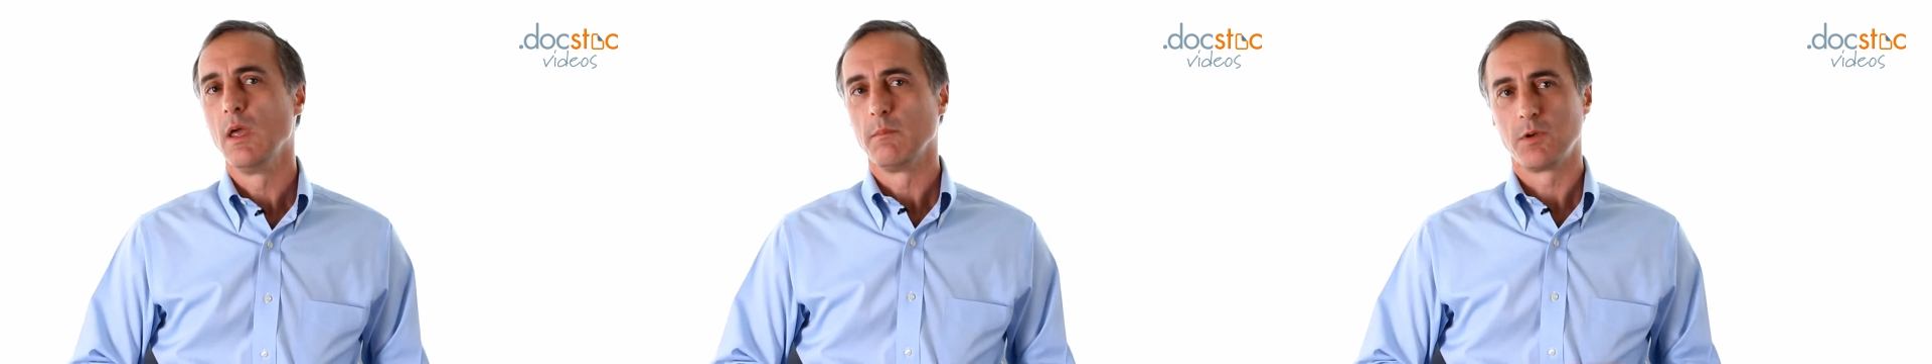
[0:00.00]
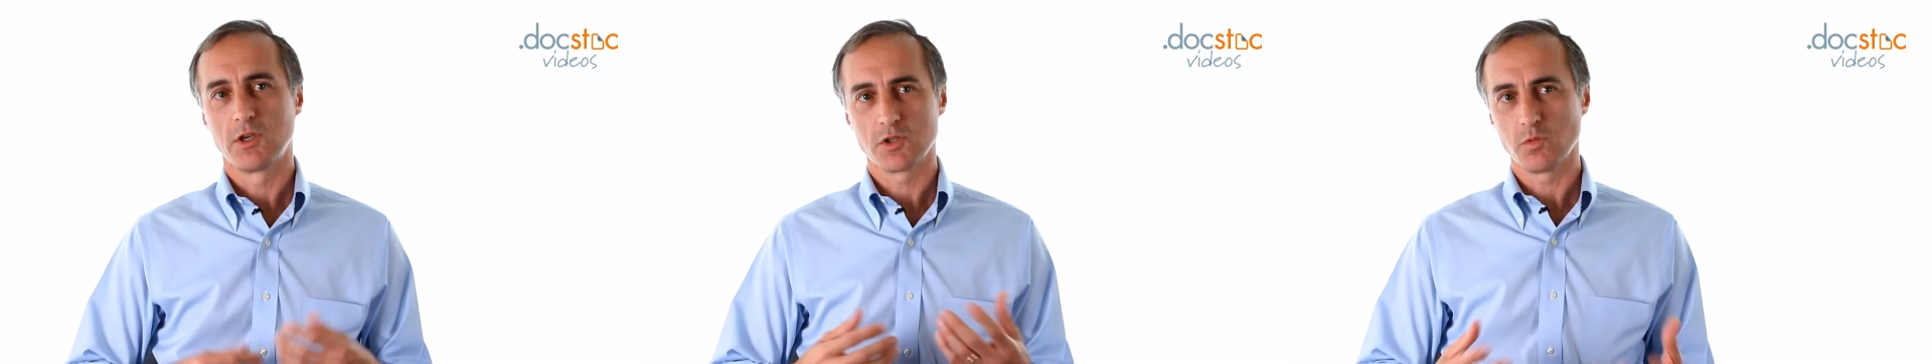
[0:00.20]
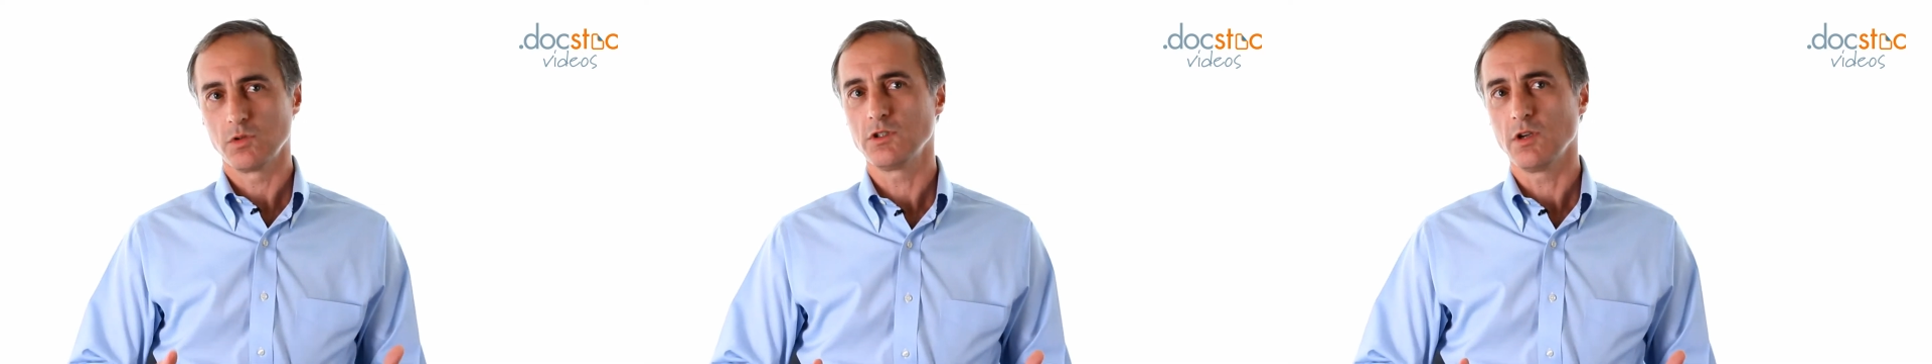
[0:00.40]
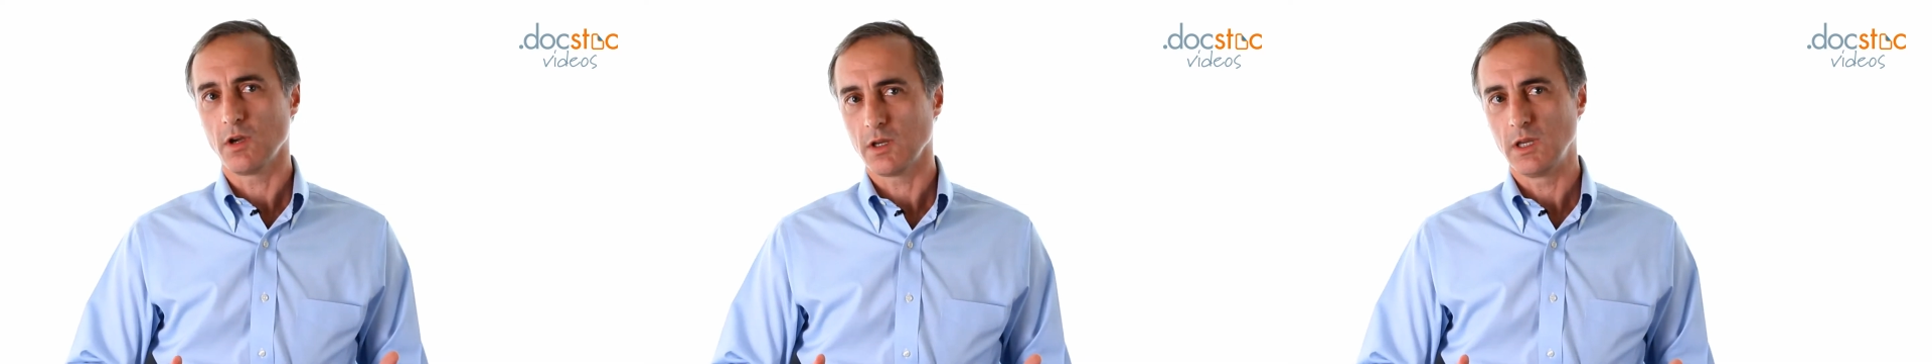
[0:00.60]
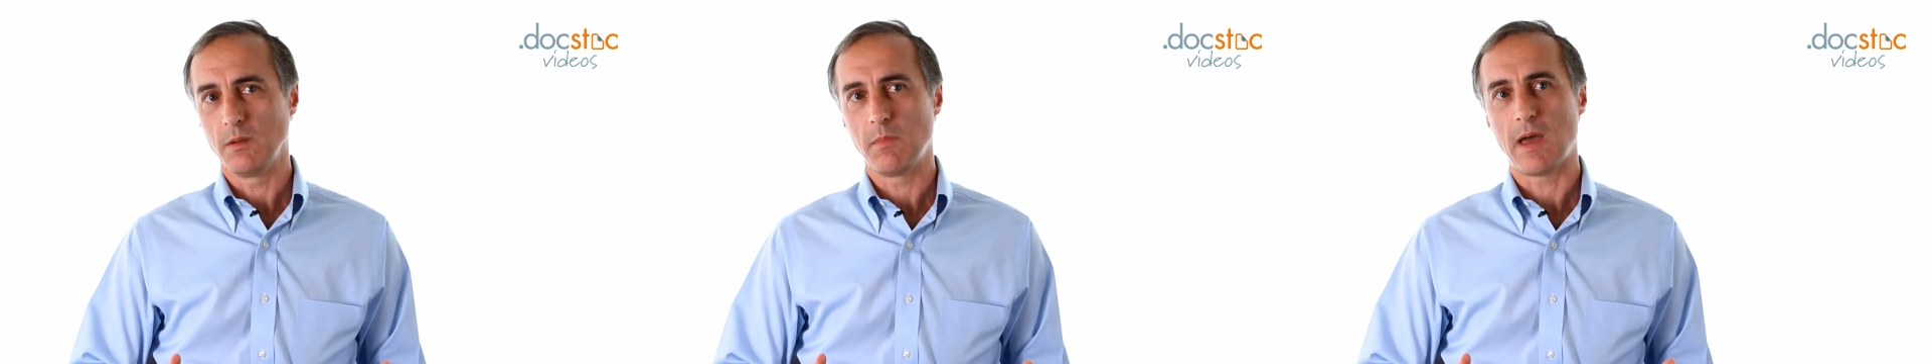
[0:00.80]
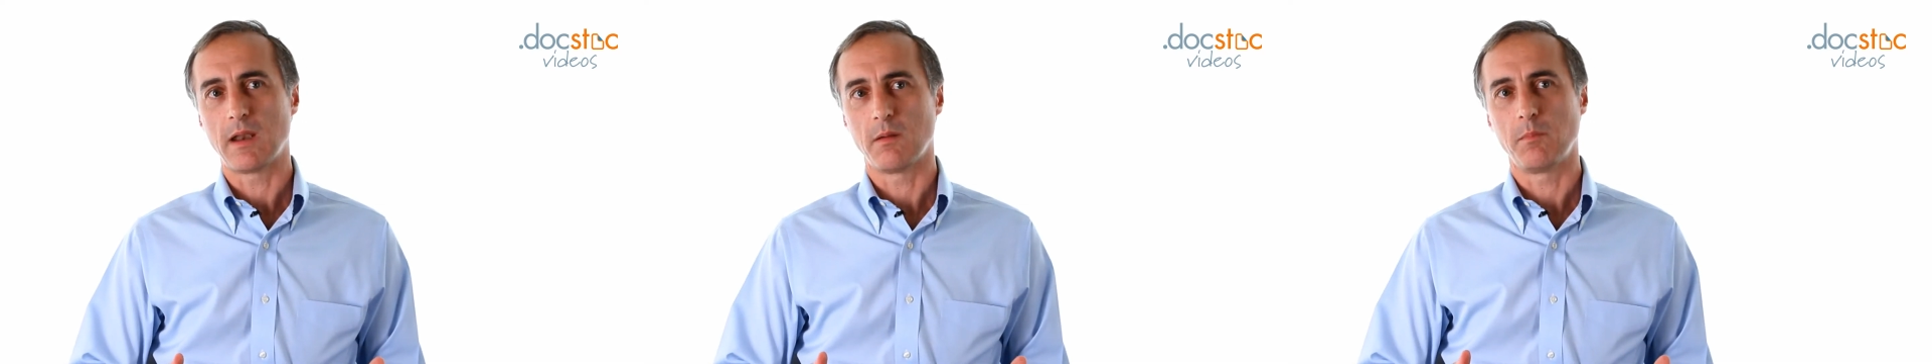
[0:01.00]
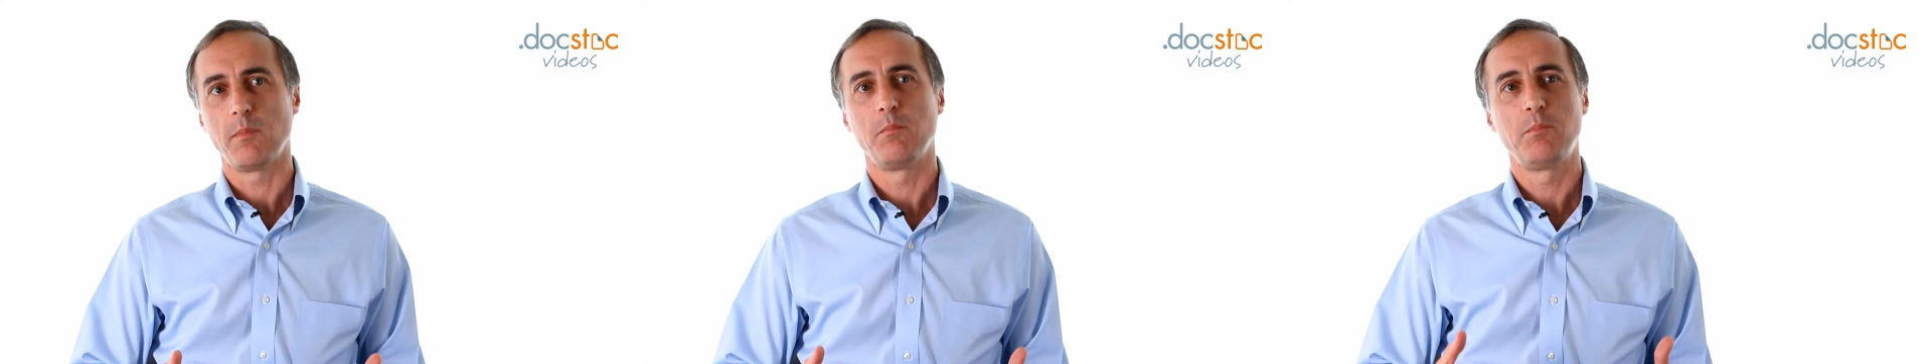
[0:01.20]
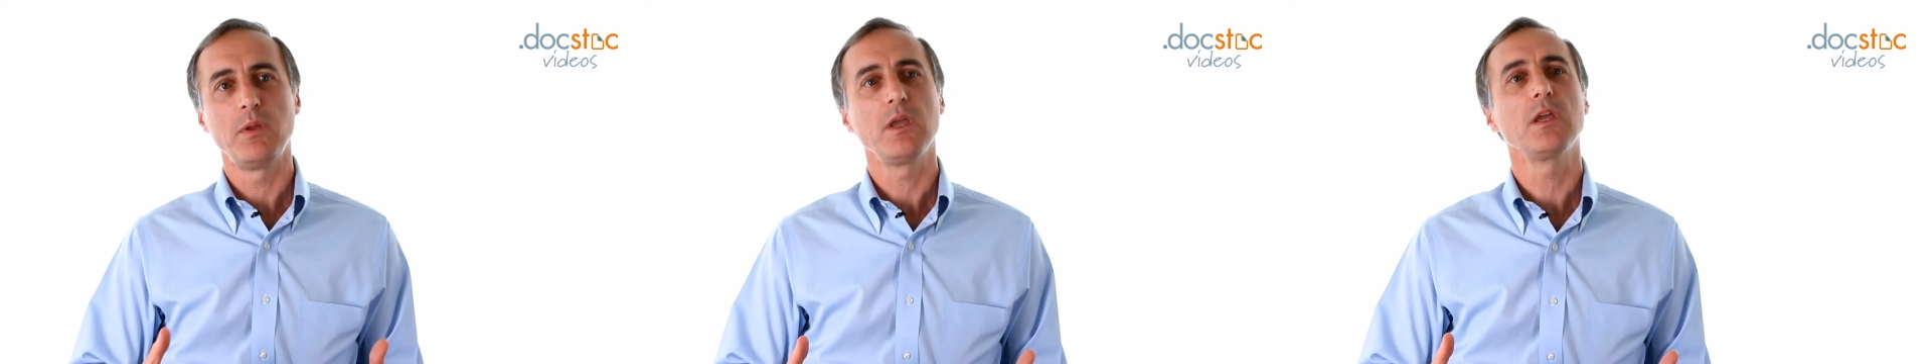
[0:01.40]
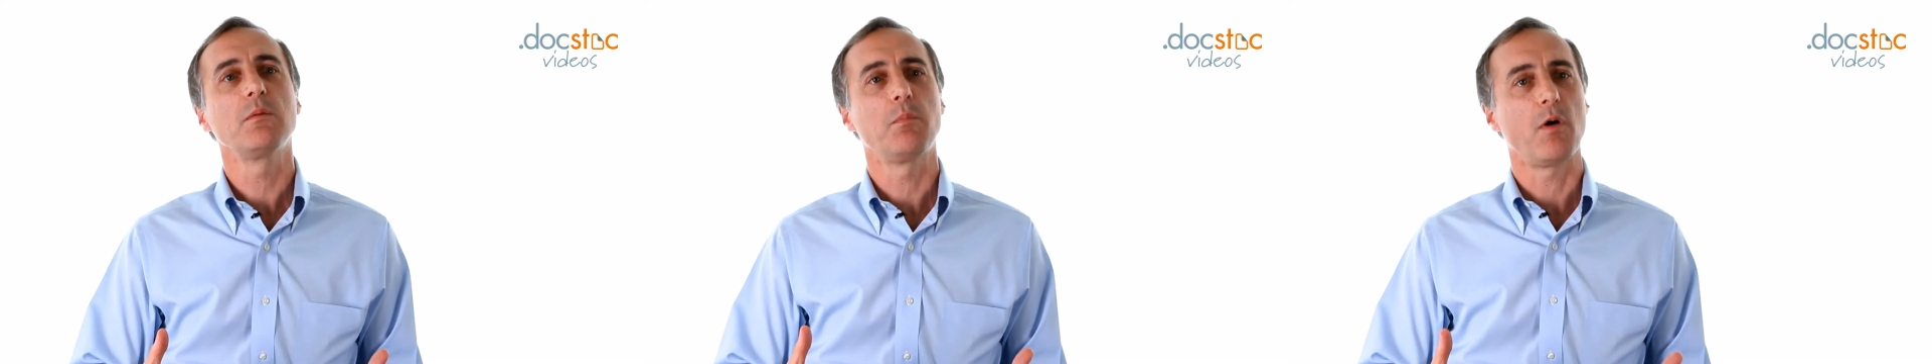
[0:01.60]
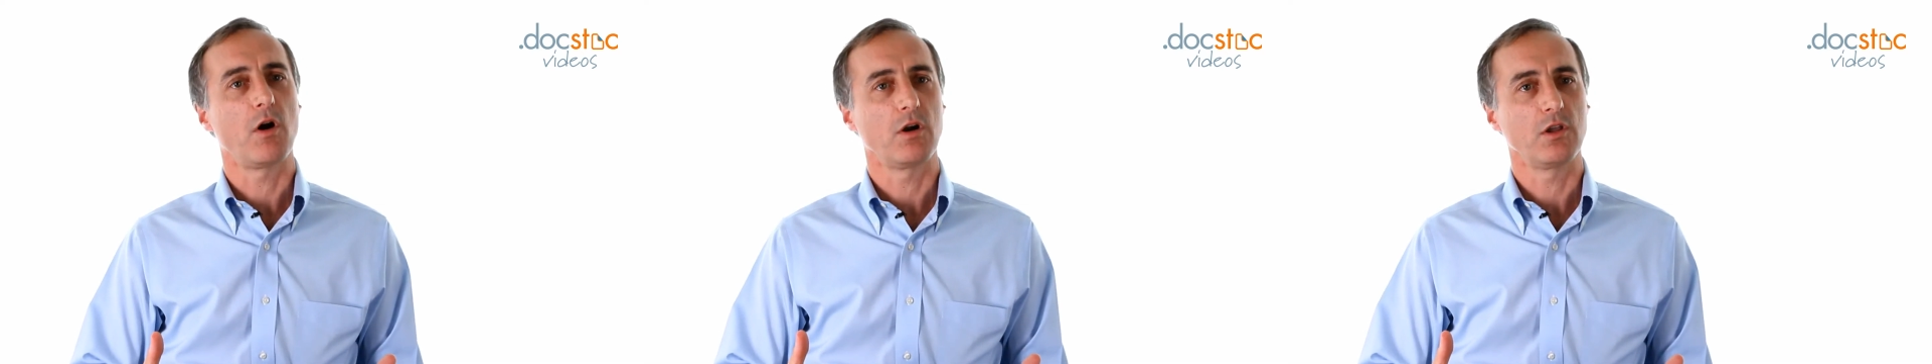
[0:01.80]
Because we're talking about a
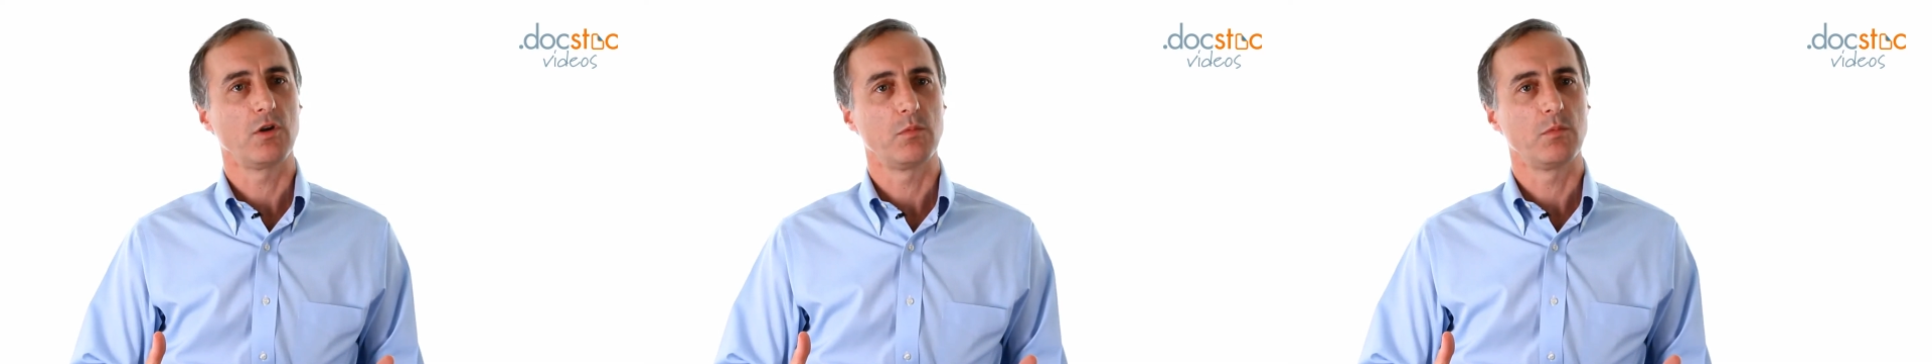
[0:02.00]
big part of